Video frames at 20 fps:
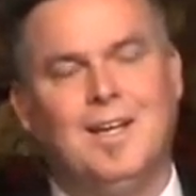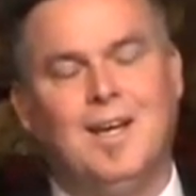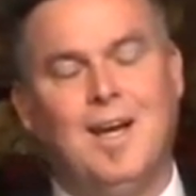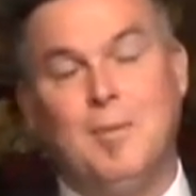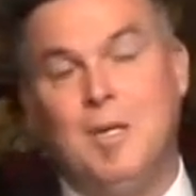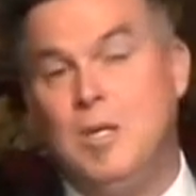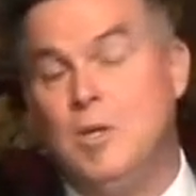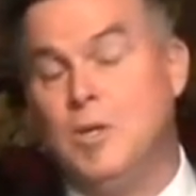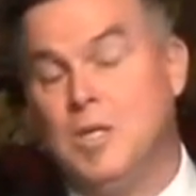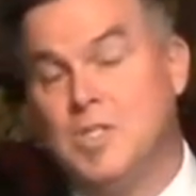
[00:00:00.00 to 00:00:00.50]
I
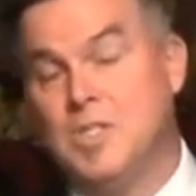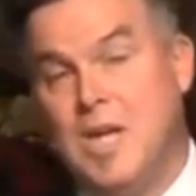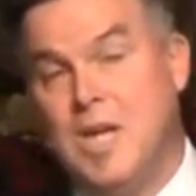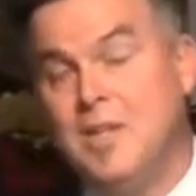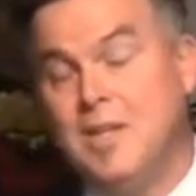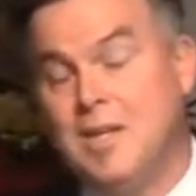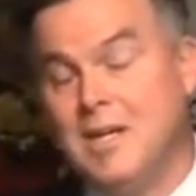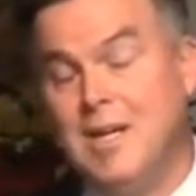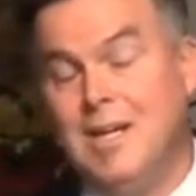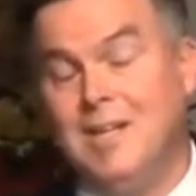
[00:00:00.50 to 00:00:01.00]
mean, you could say
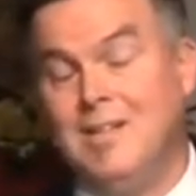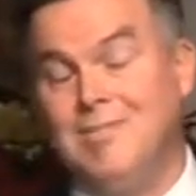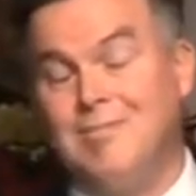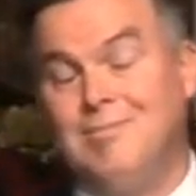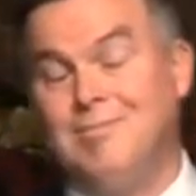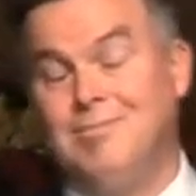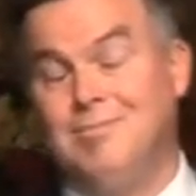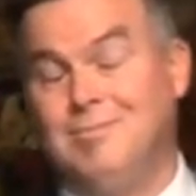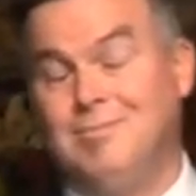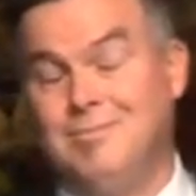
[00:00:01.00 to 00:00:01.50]
that
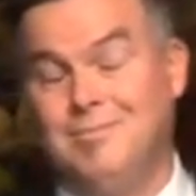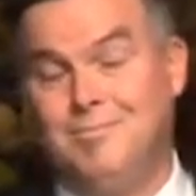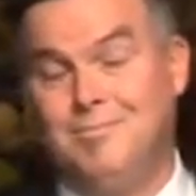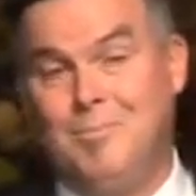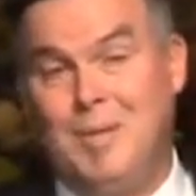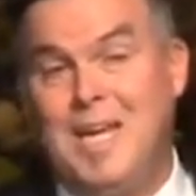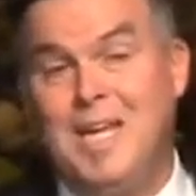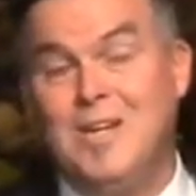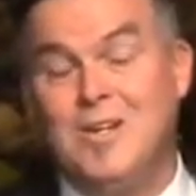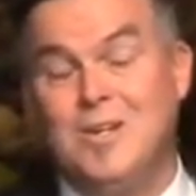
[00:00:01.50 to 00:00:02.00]

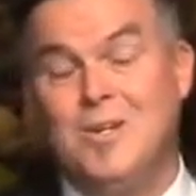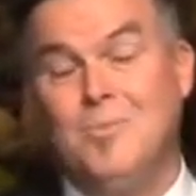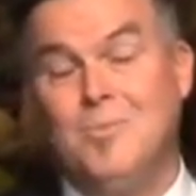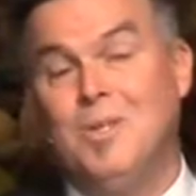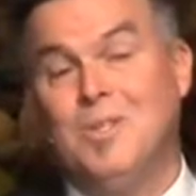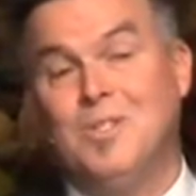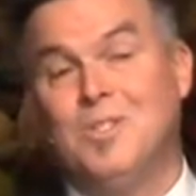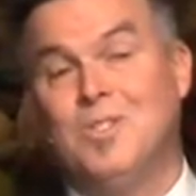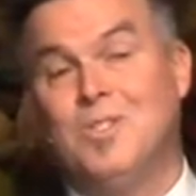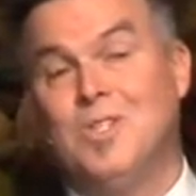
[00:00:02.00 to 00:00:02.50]
Peter was